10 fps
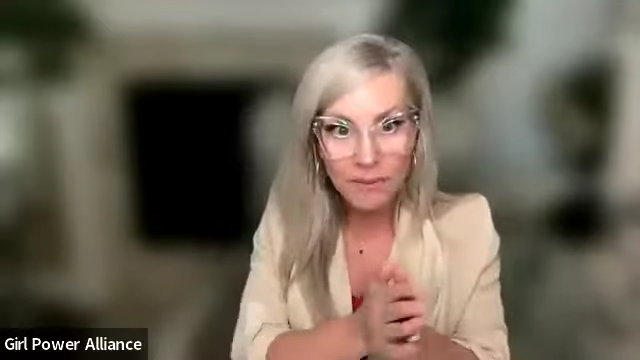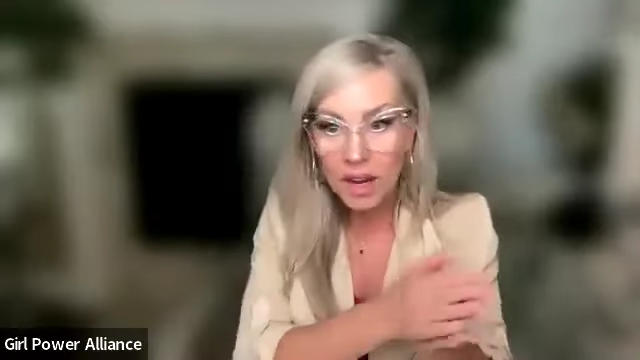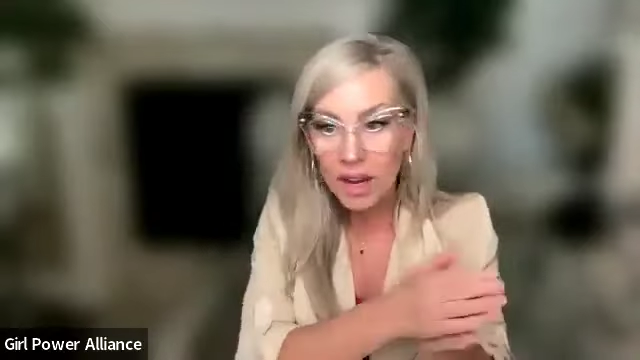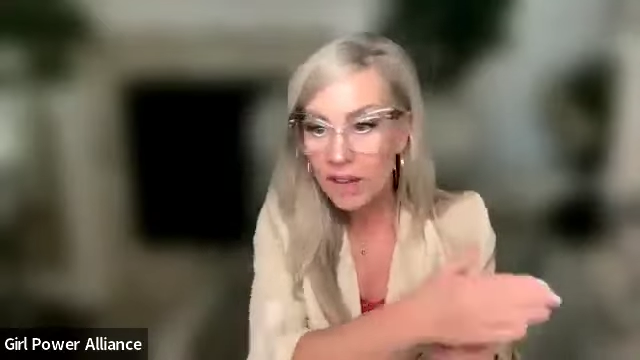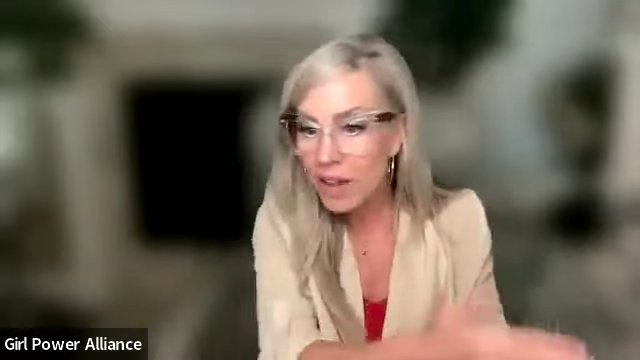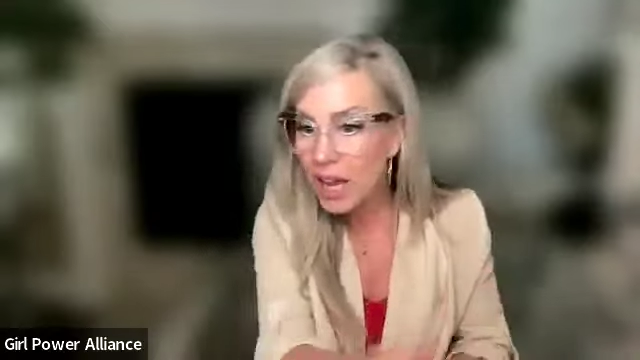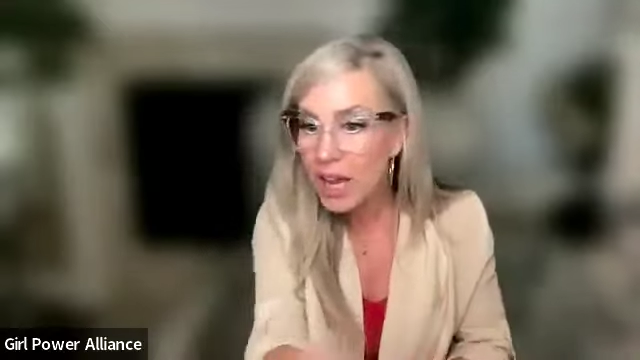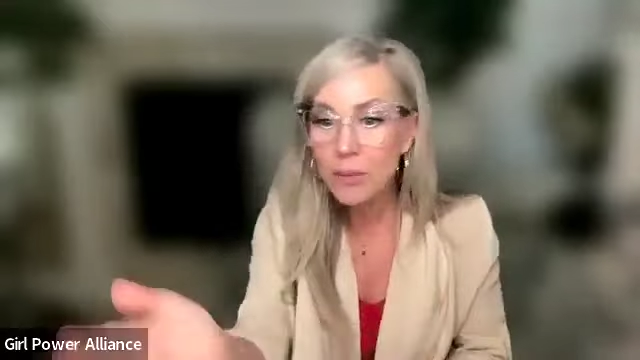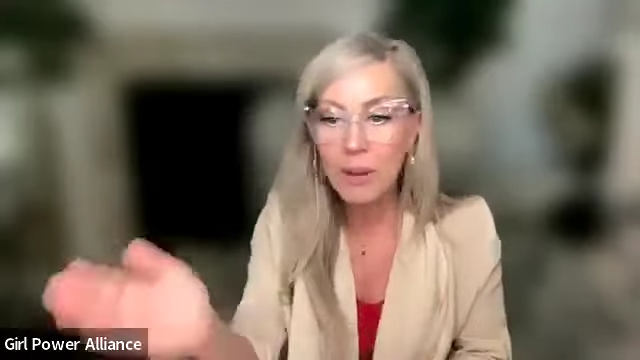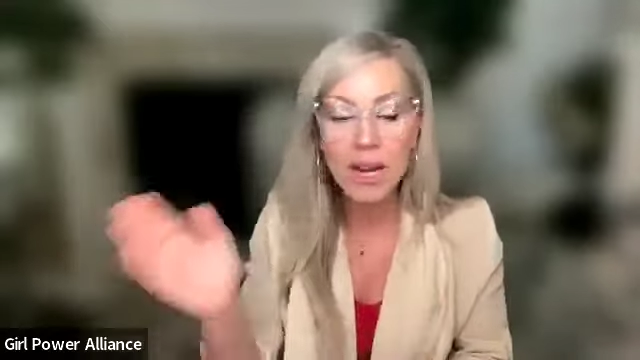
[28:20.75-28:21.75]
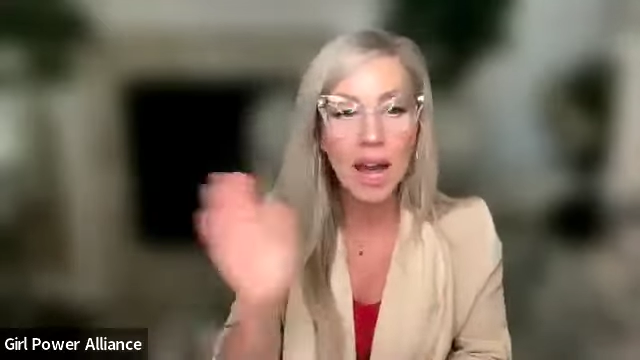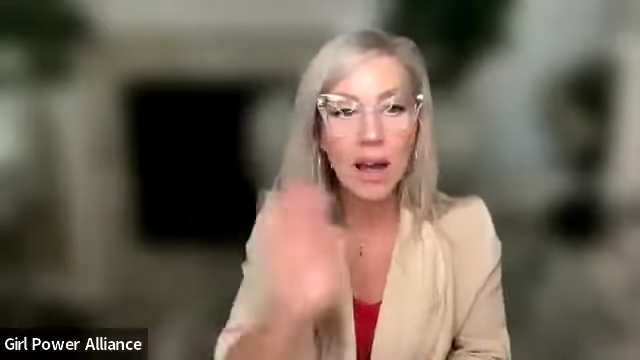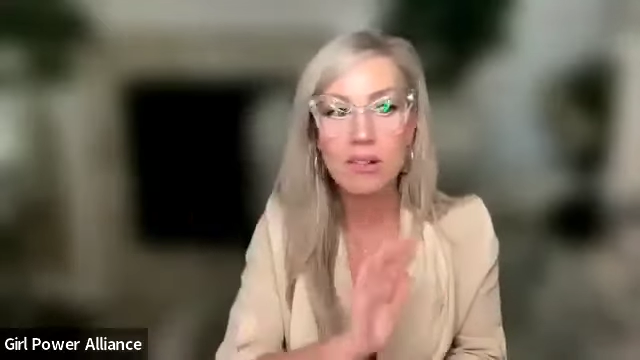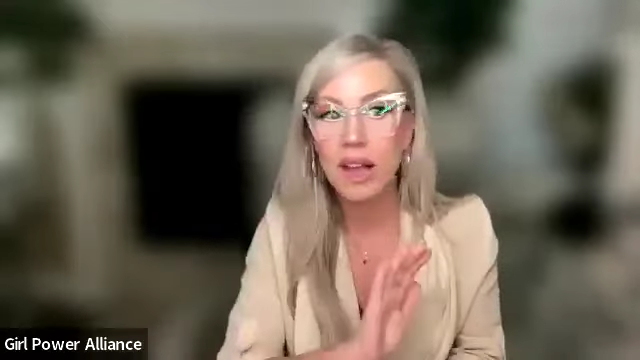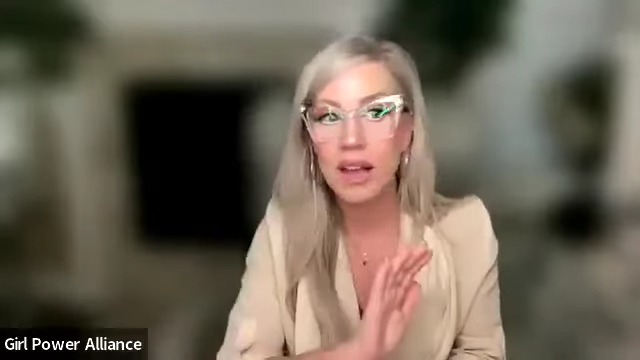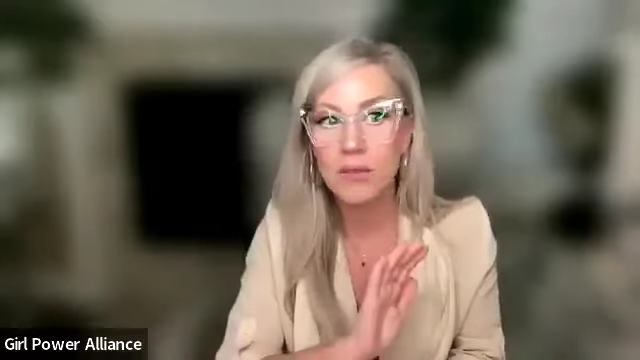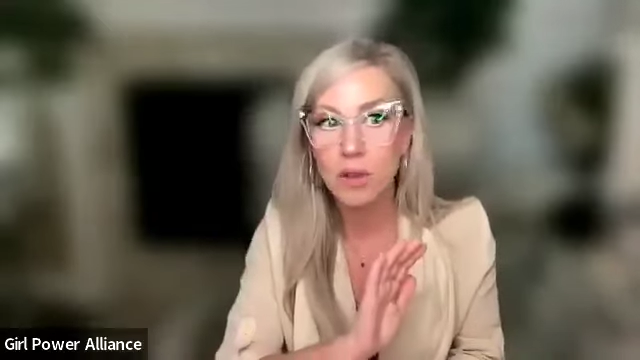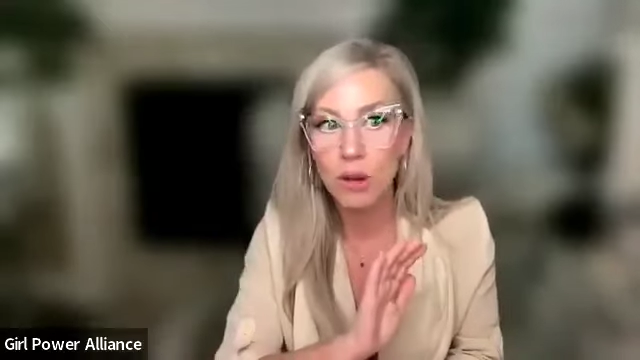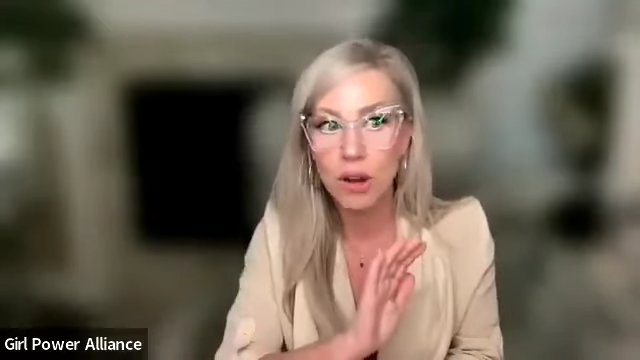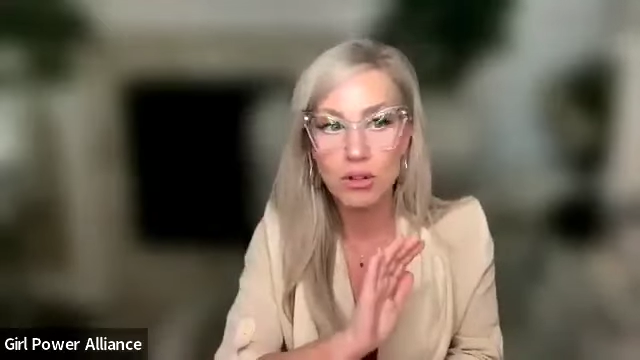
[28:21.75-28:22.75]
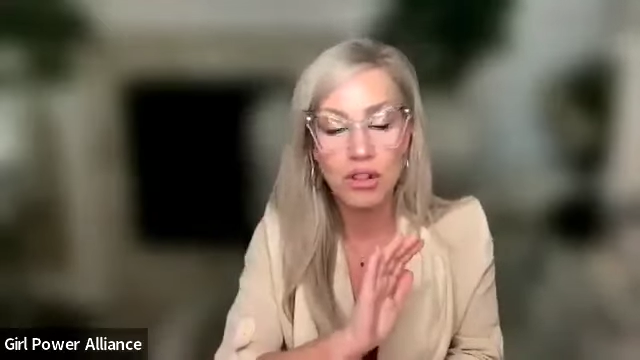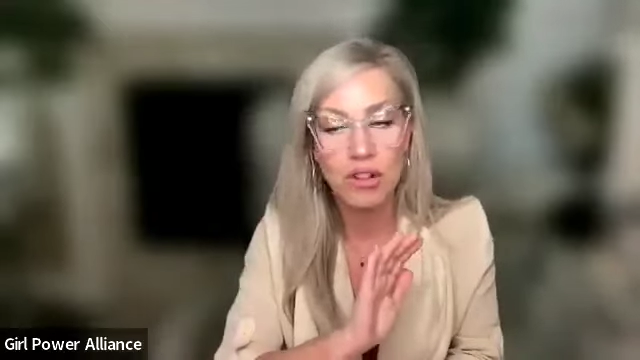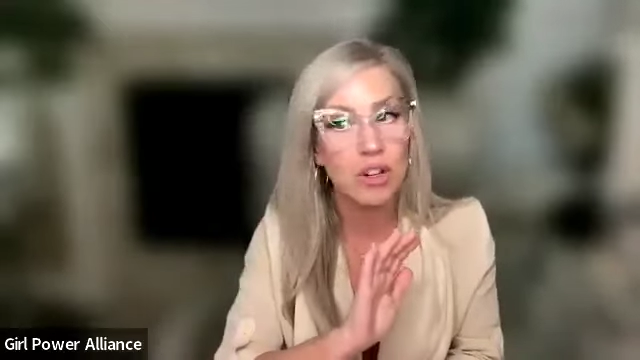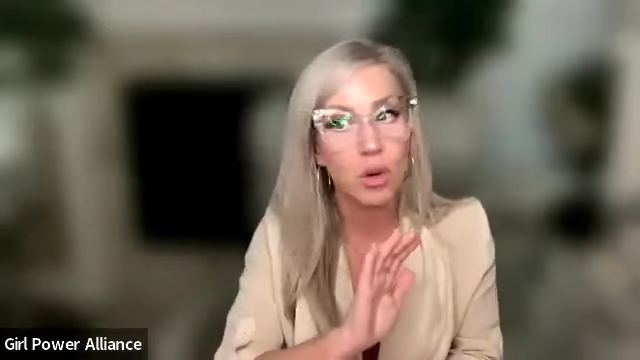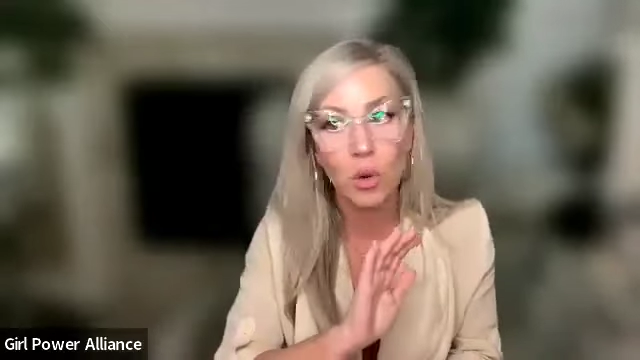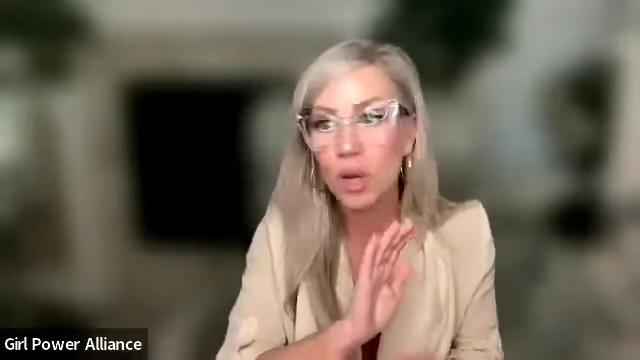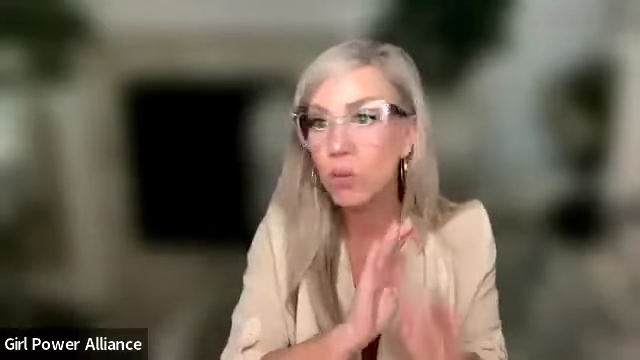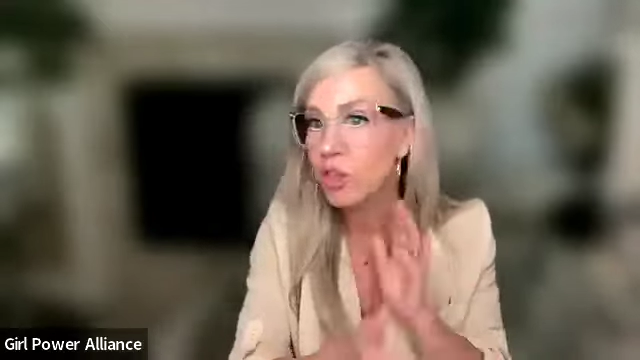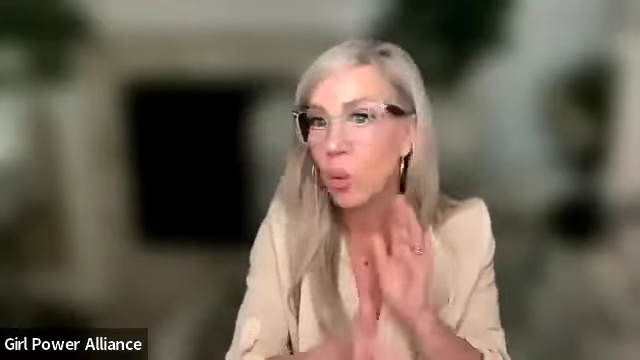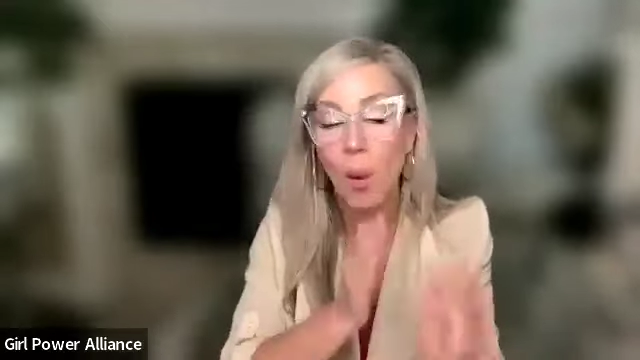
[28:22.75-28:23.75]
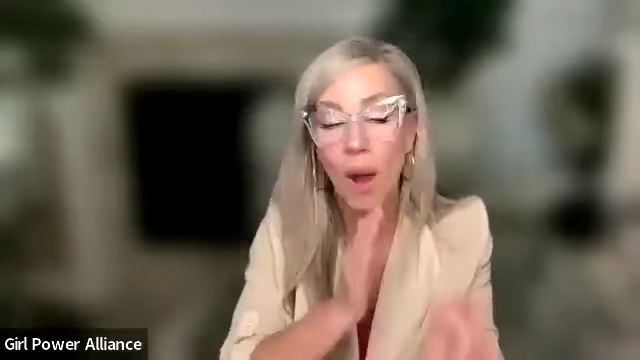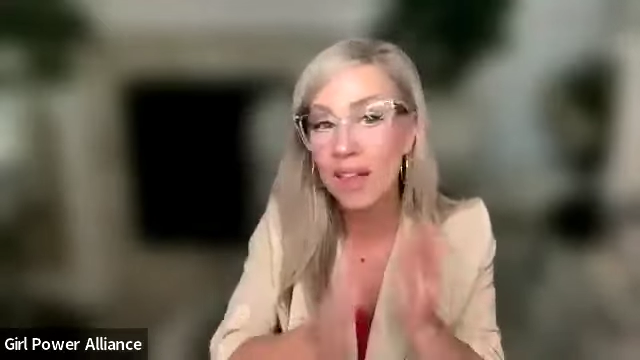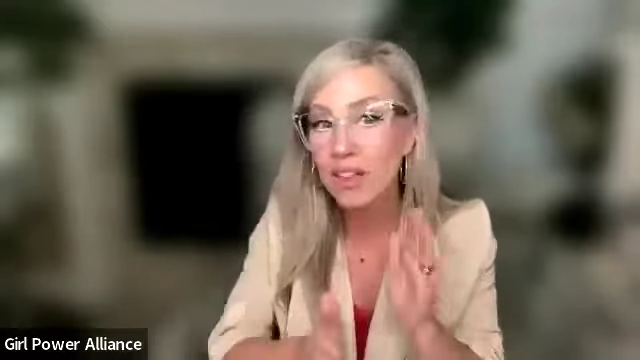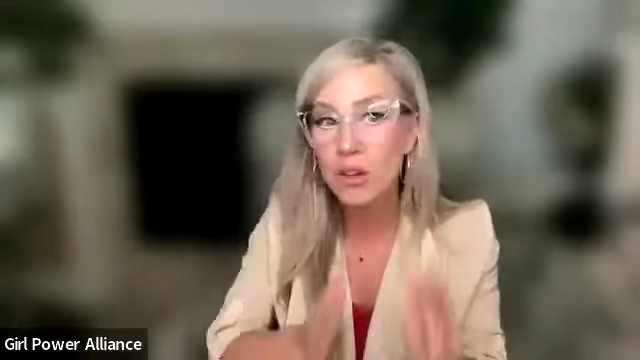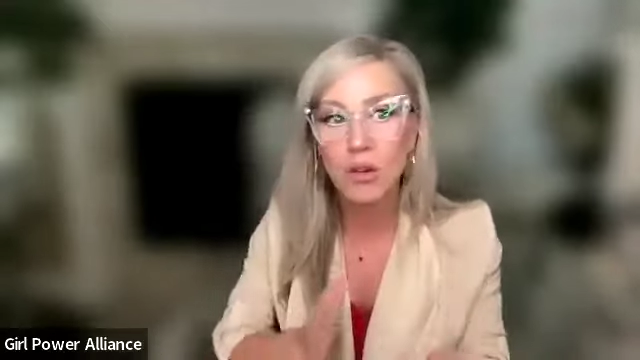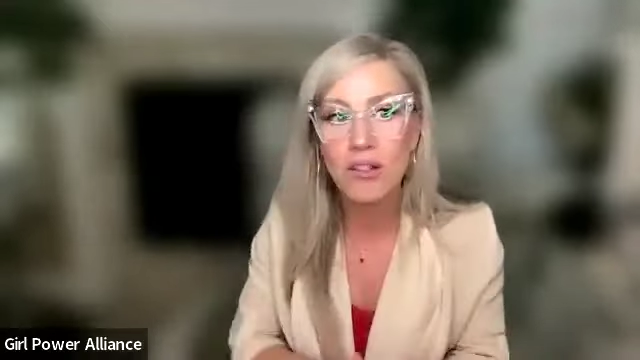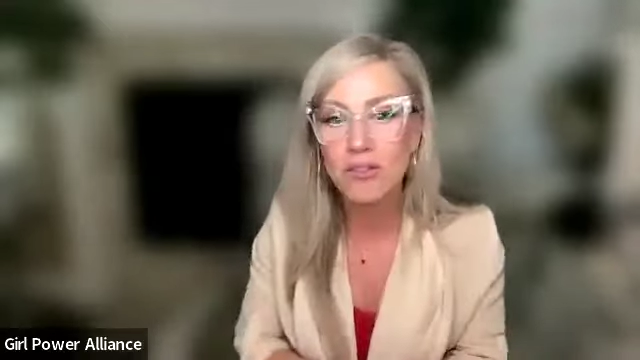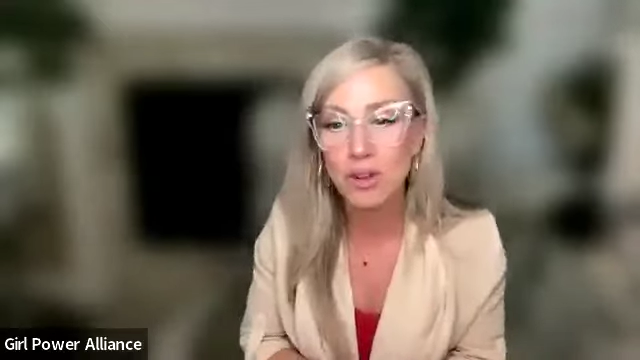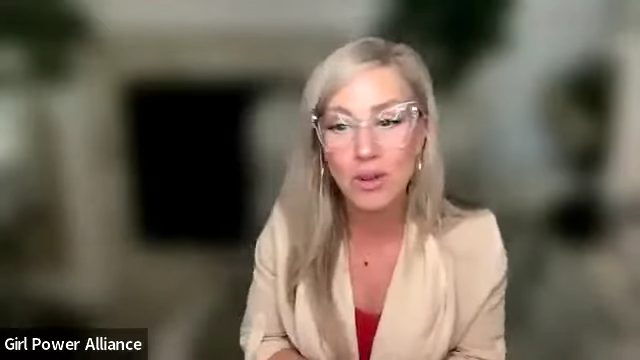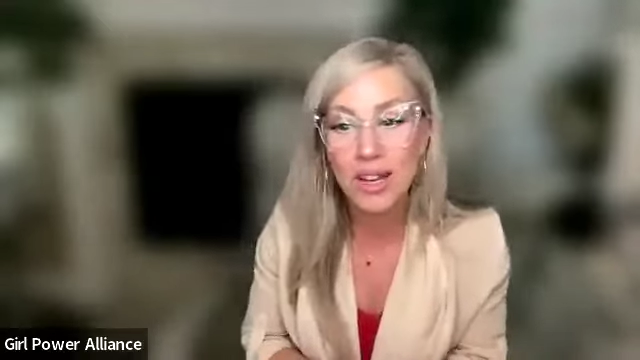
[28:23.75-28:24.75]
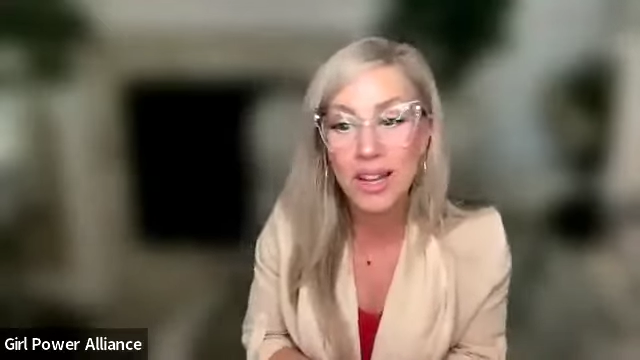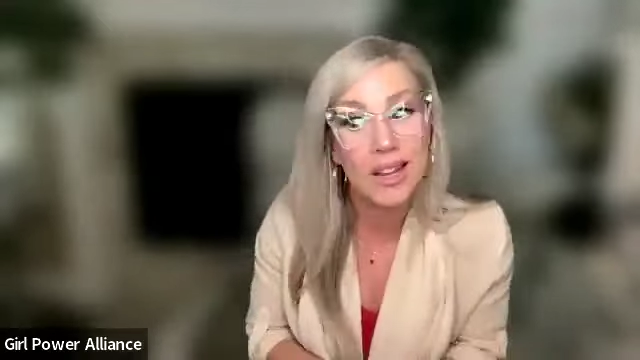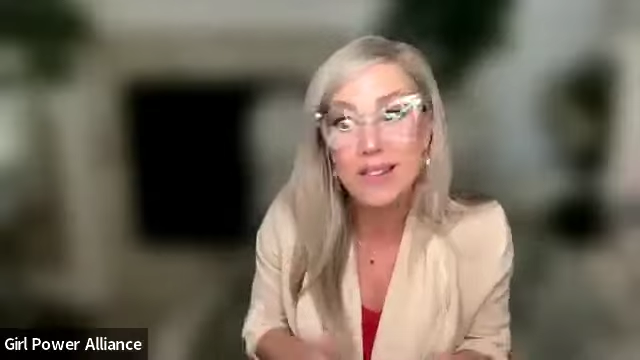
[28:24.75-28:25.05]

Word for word: And if anybody outside of your marriage doesn't agree with the way that you guys are doing it,